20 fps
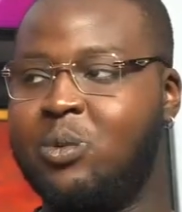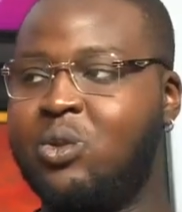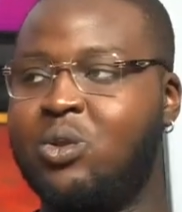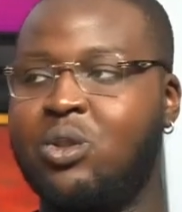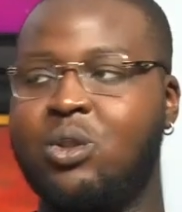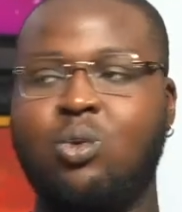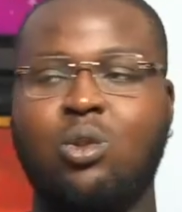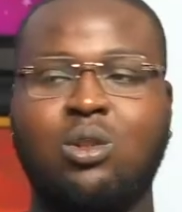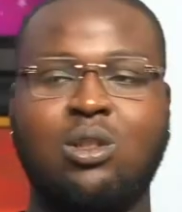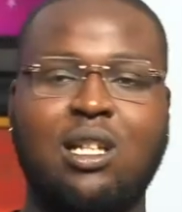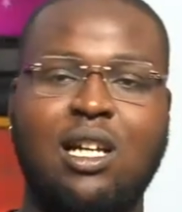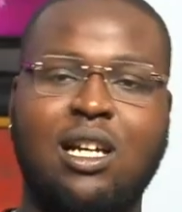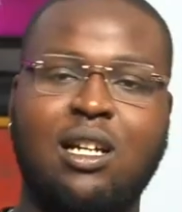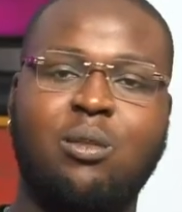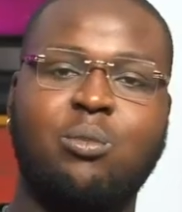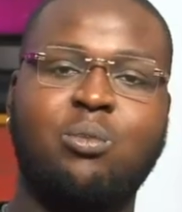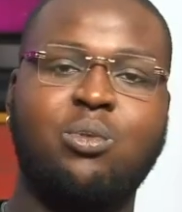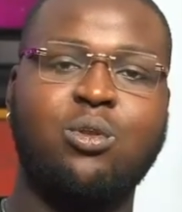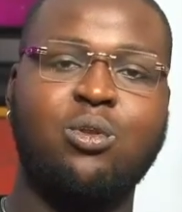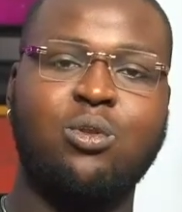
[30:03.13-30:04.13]
So it was
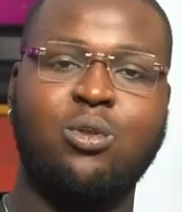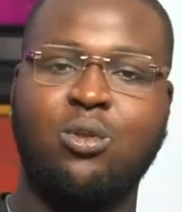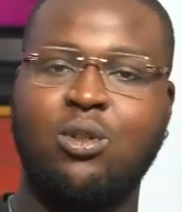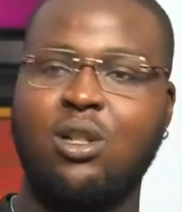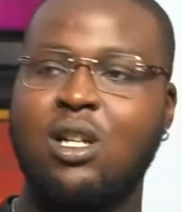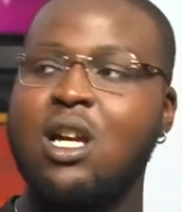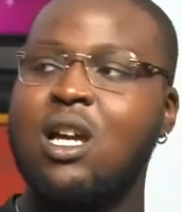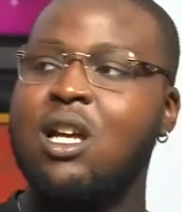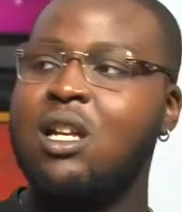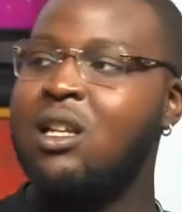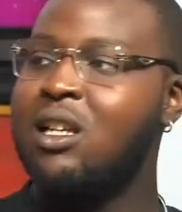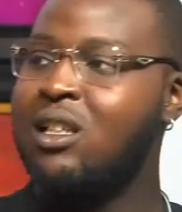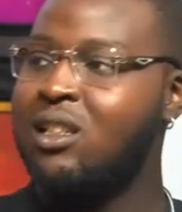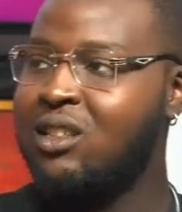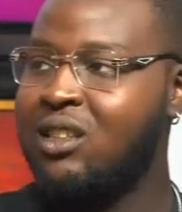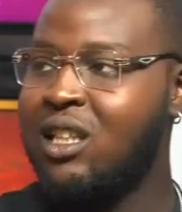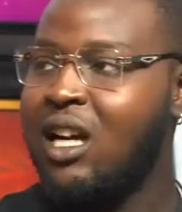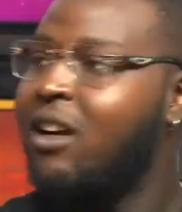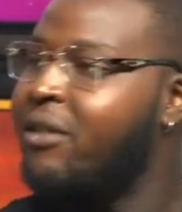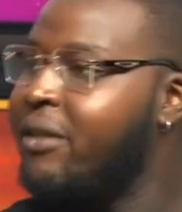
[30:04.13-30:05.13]
like, bro, let's
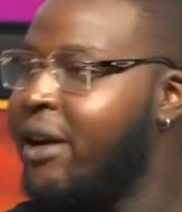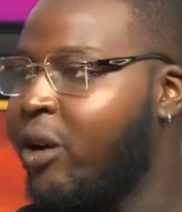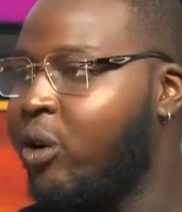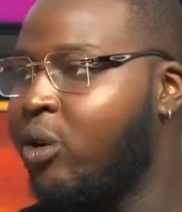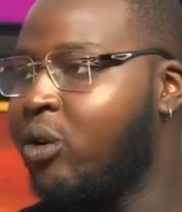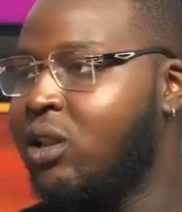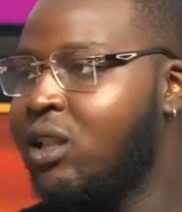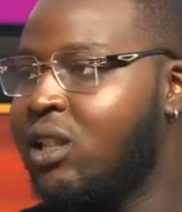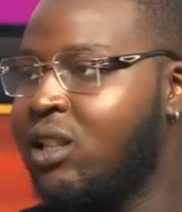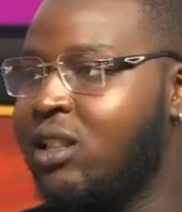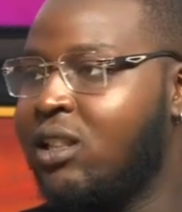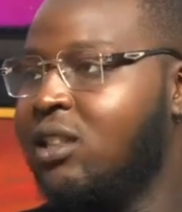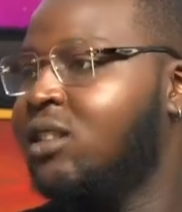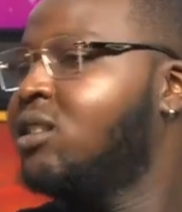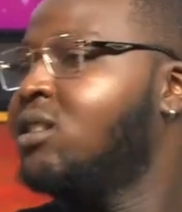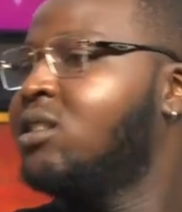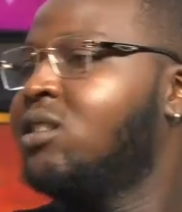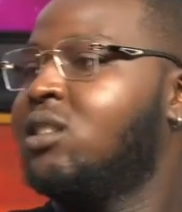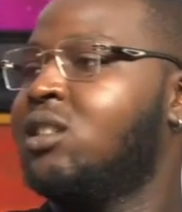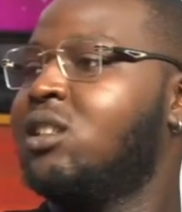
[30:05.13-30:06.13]
start
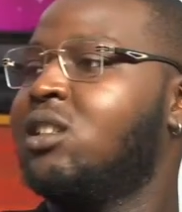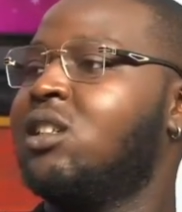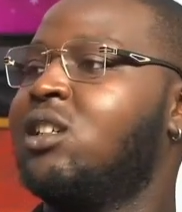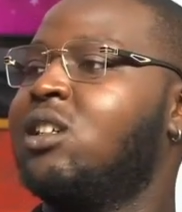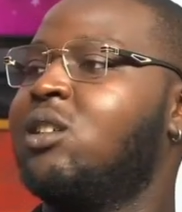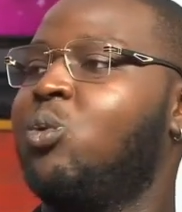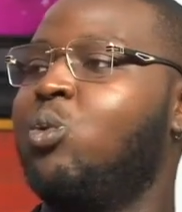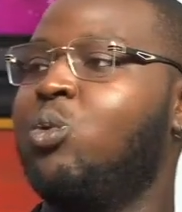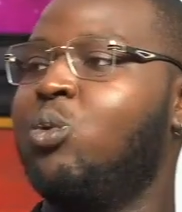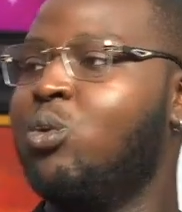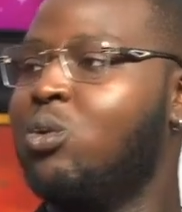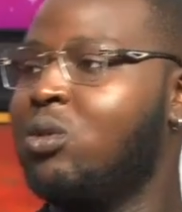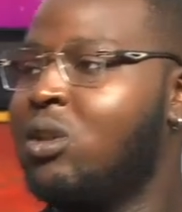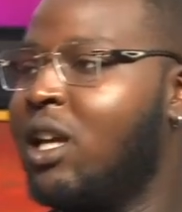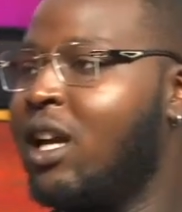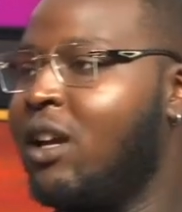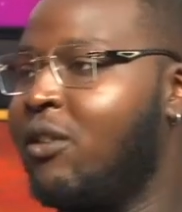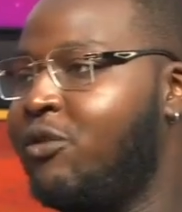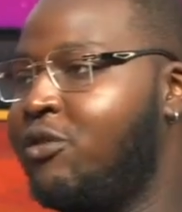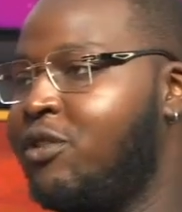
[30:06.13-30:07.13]
recording. We'll
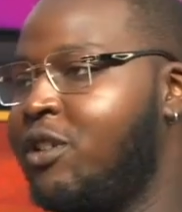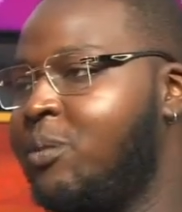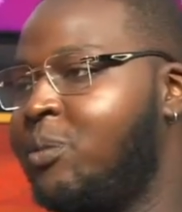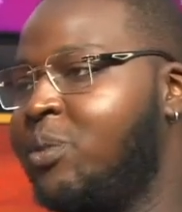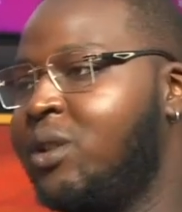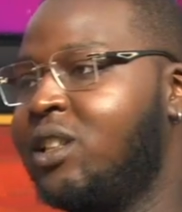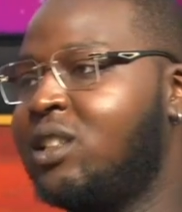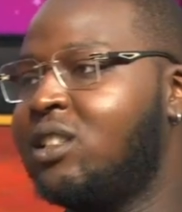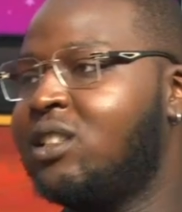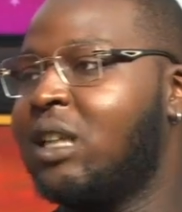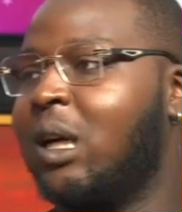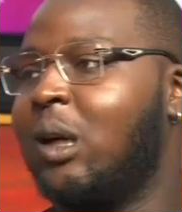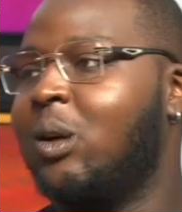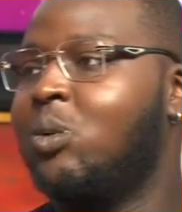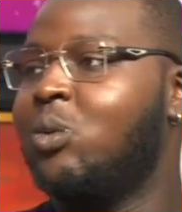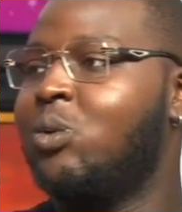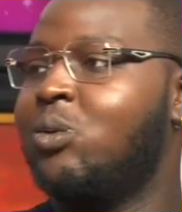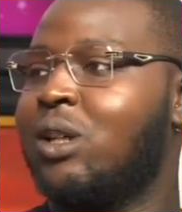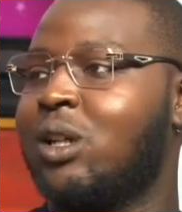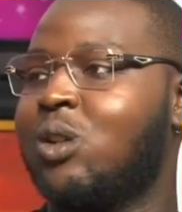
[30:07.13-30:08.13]
get free beats and
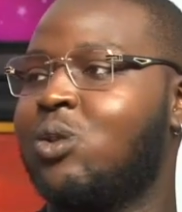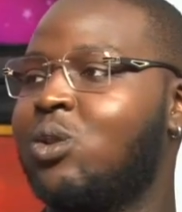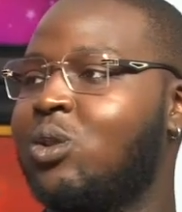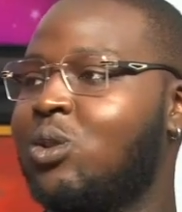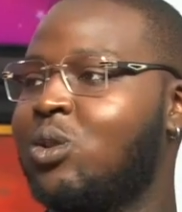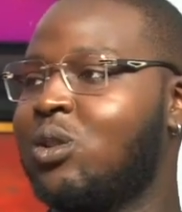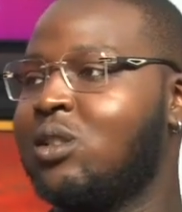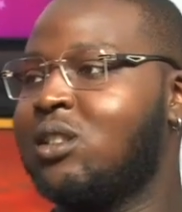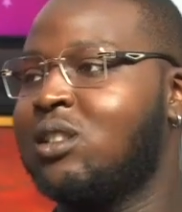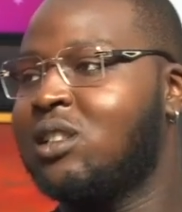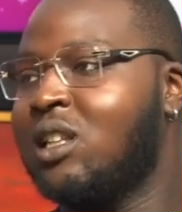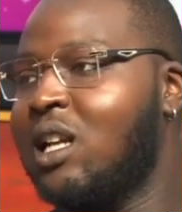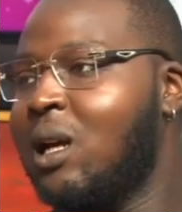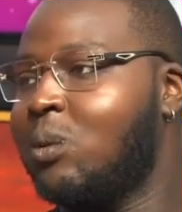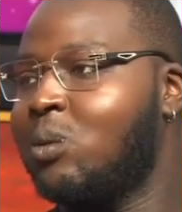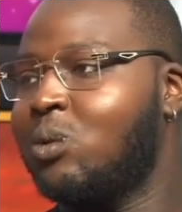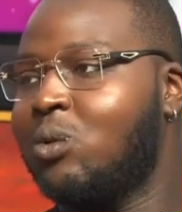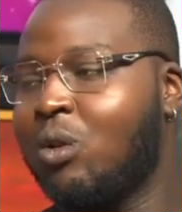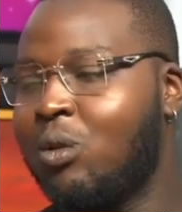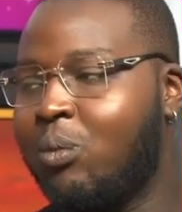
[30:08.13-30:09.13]
we'll record on his
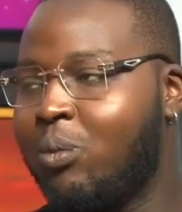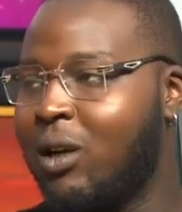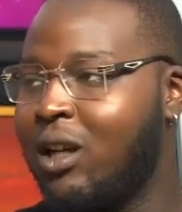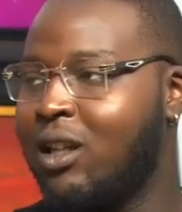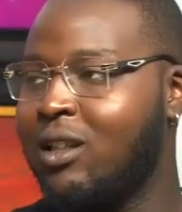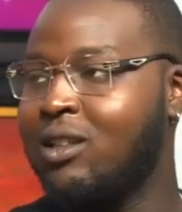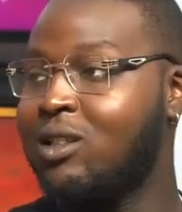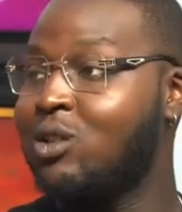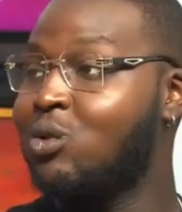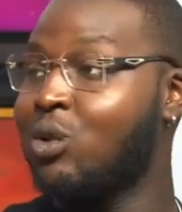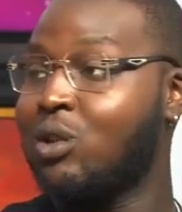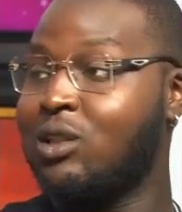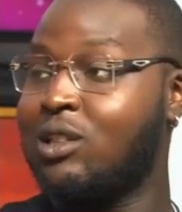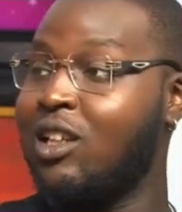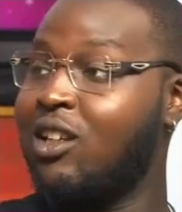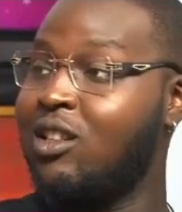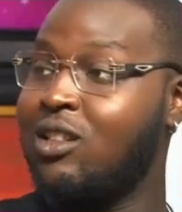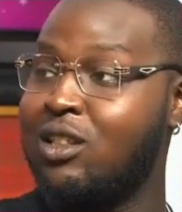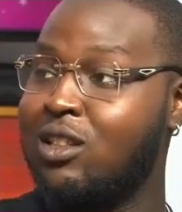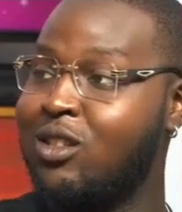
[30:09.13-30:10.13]
laptop, and it was
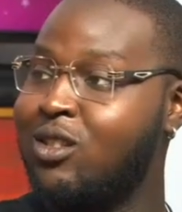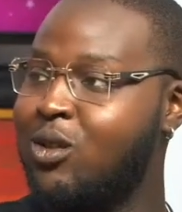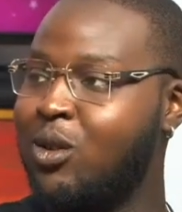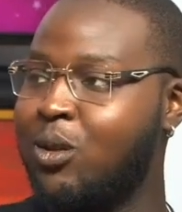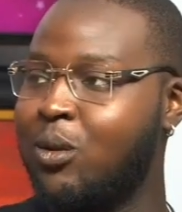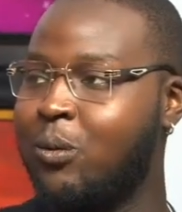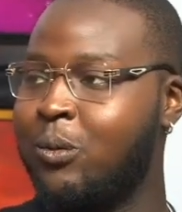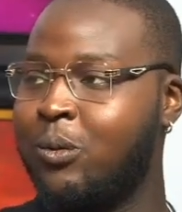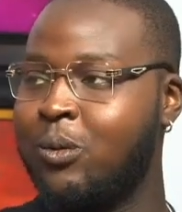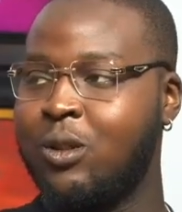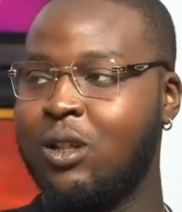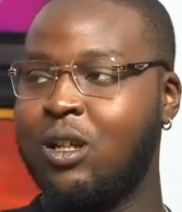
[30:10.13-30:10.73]
sounding dope.